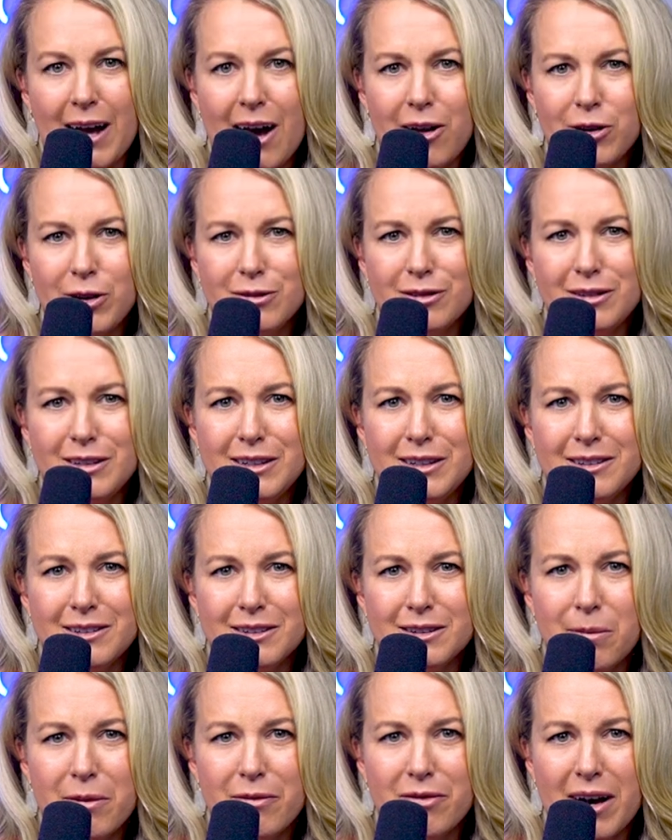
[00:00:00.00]
how do you see
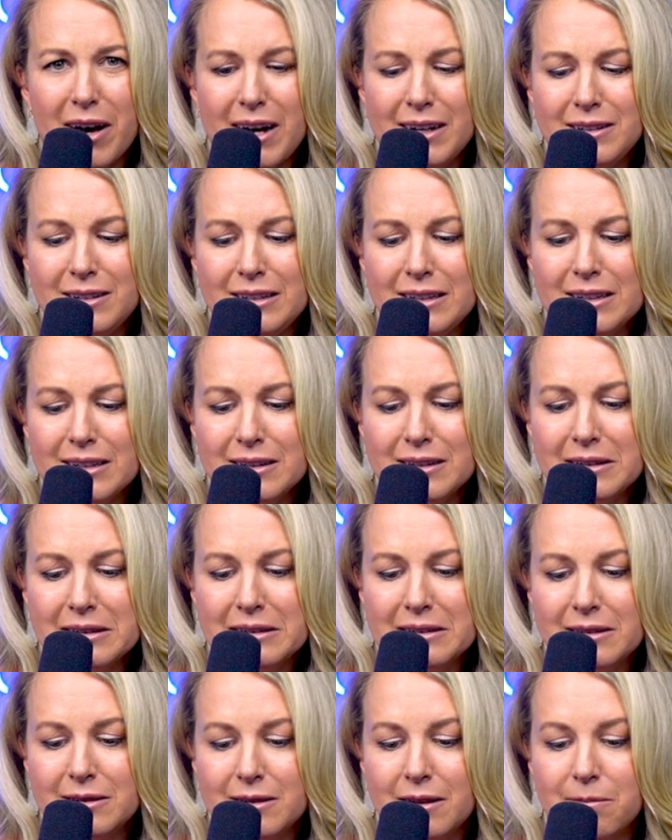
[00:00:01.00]
some of the
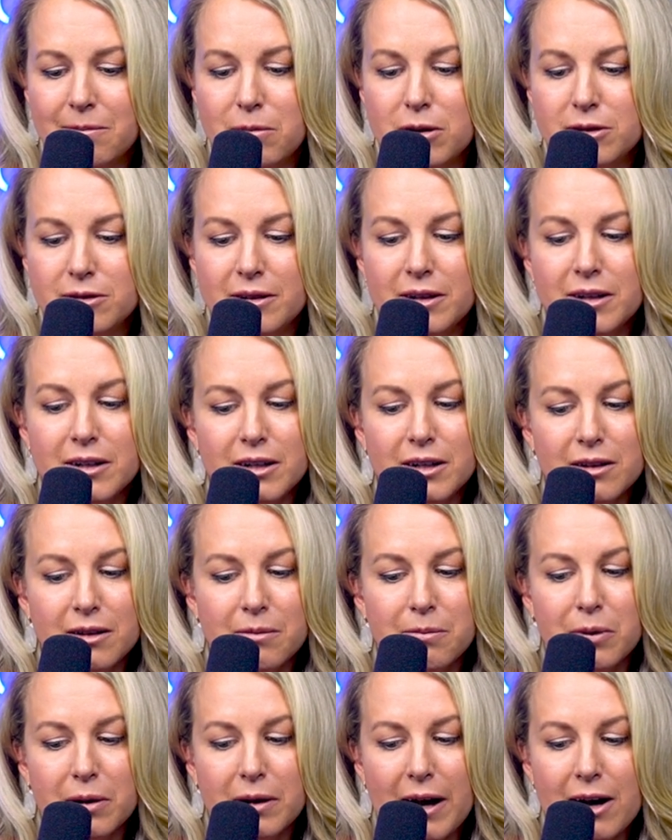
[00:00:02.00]
ideas presented in
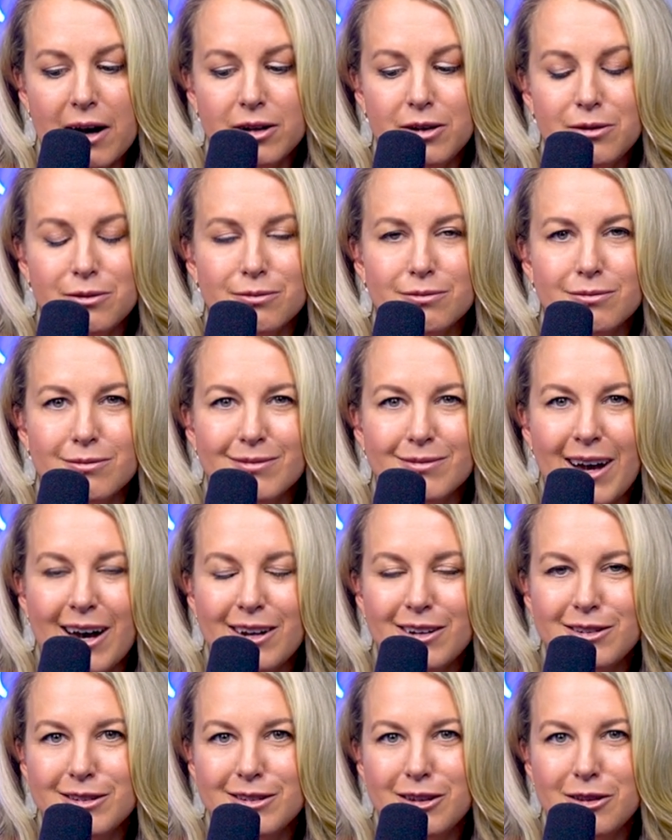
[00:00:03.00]
the book? How do you
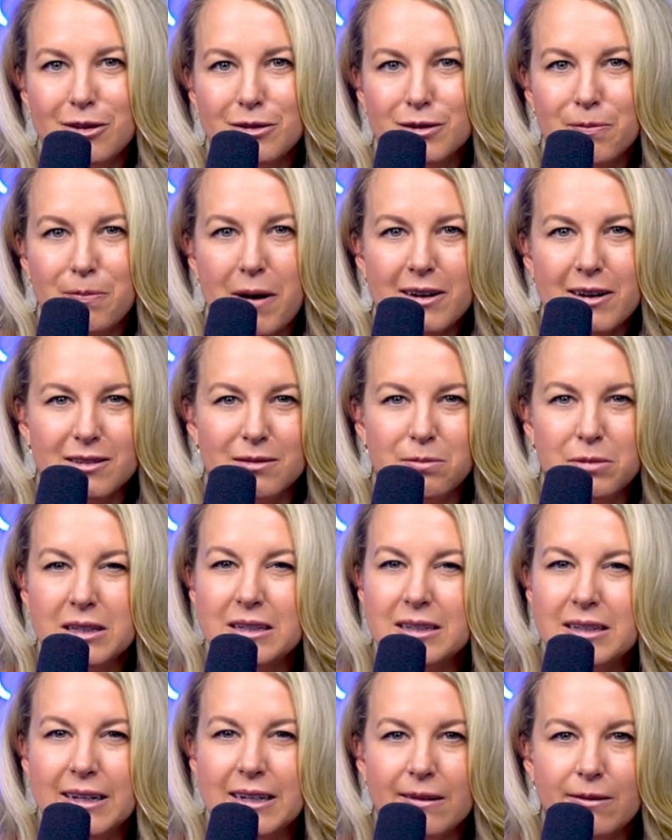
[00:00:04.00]
how do you see those
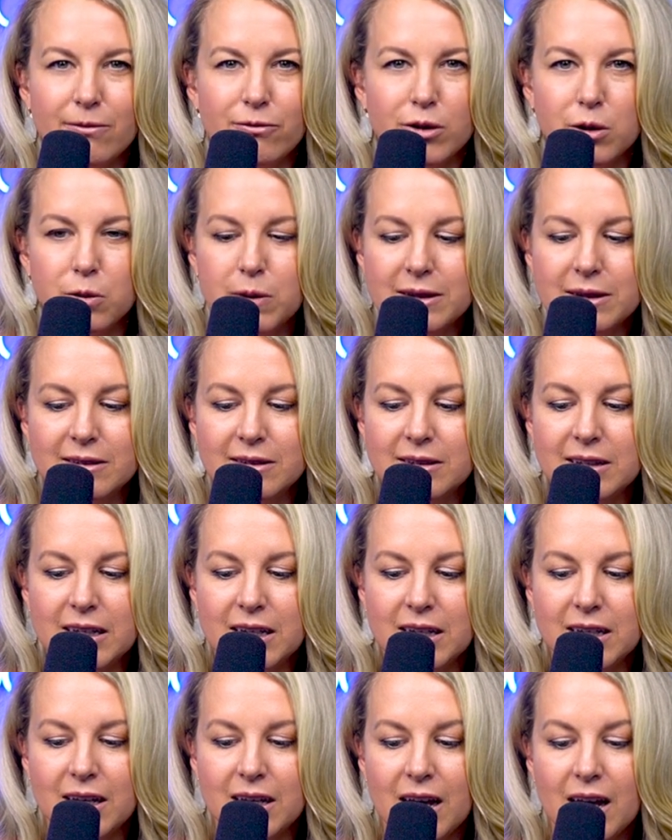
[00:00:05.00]
possibly
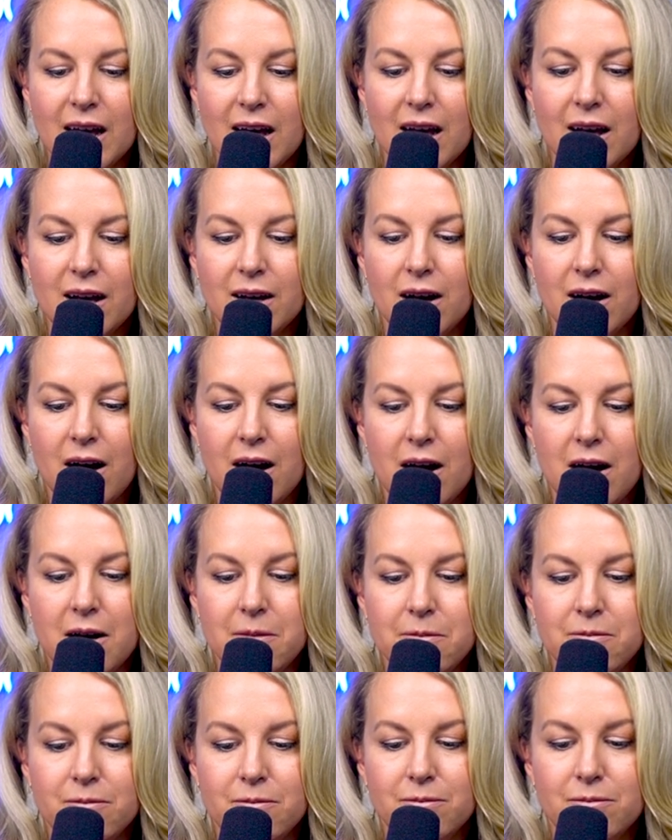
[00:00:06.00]
influencing,
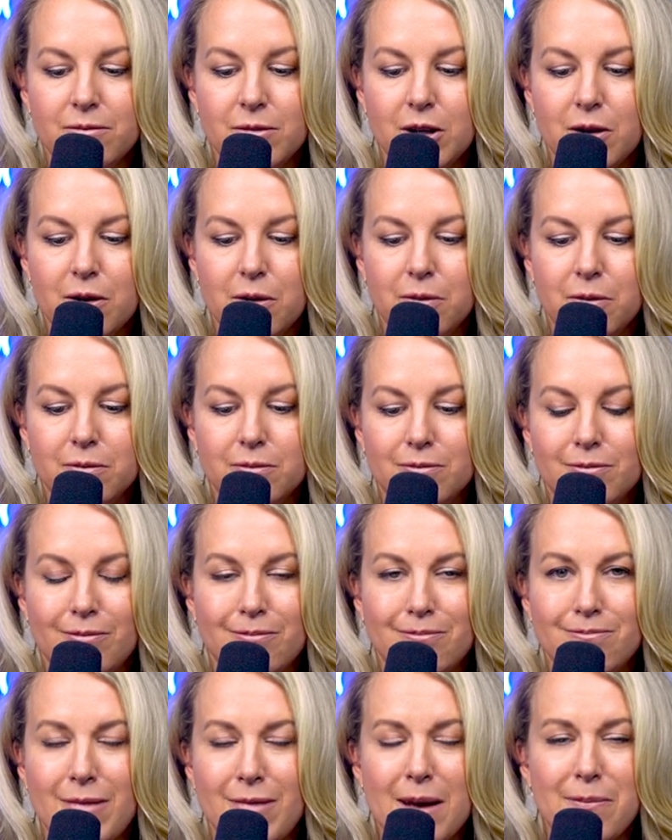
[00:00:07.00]
um, you know,
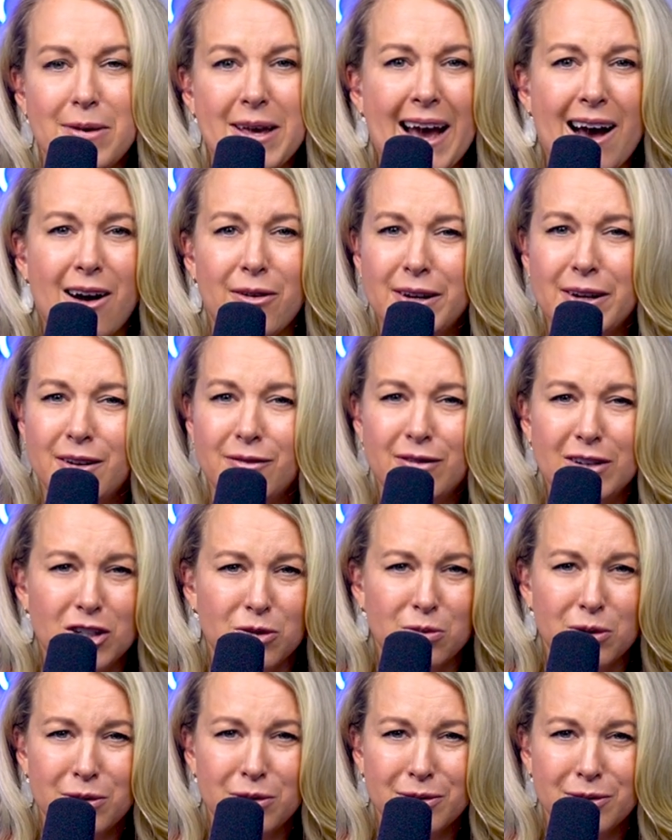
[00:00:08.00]
maybe how
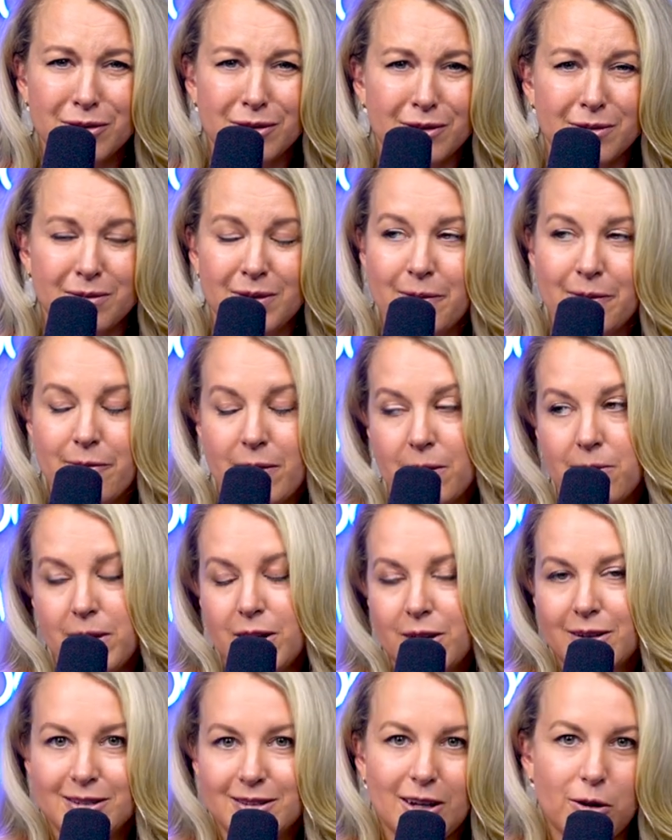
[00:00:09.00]
individuals or maybe
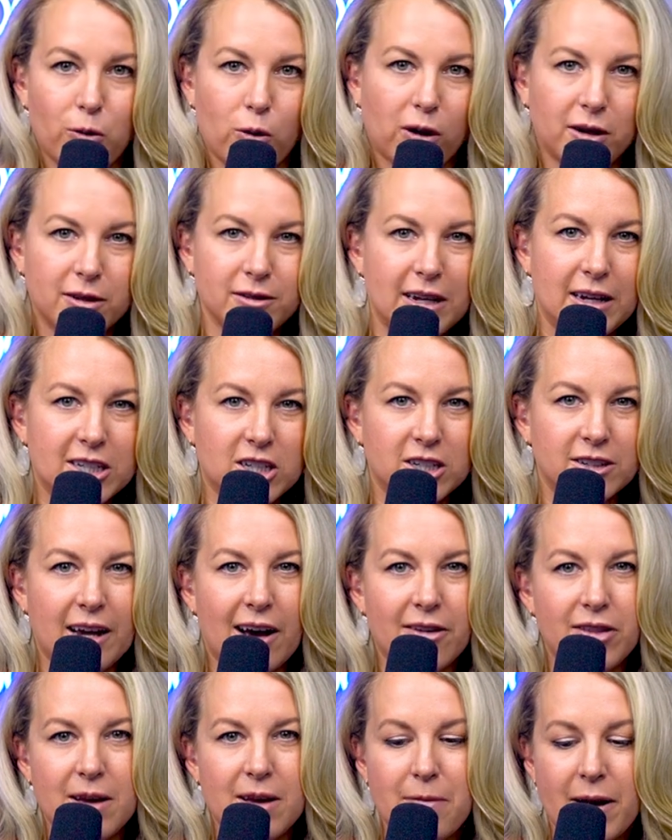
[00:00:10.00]
you could say organizations
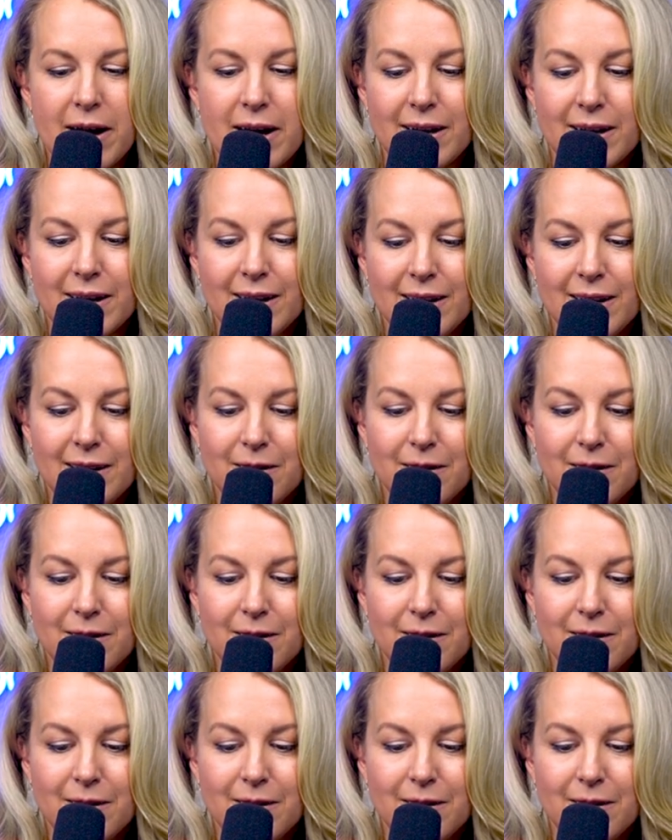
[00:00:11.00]
how they might